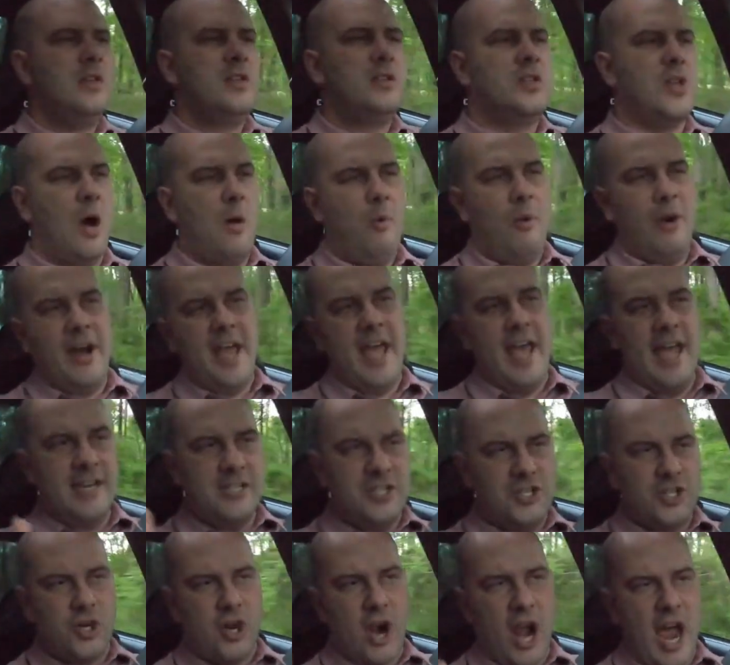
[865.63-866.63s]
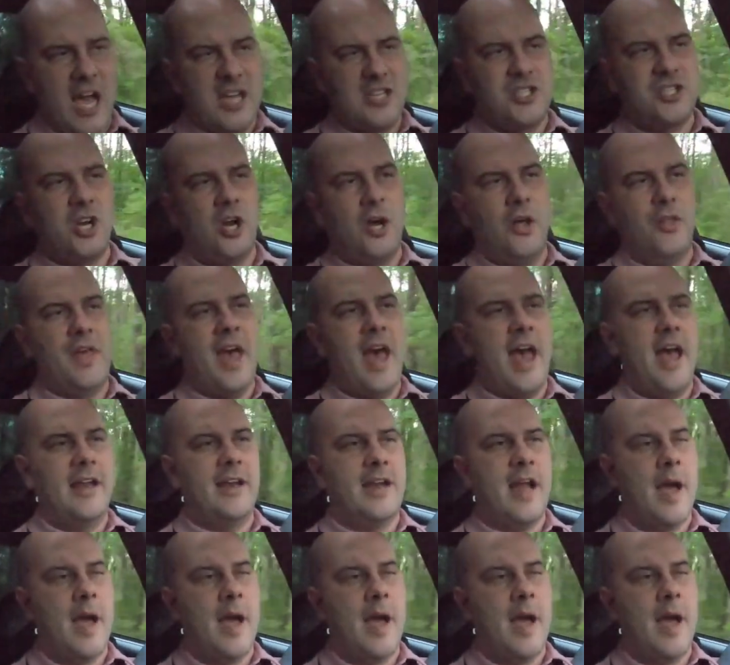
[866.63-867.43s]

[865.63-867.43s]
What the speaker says: so I went ahead and trashed all that,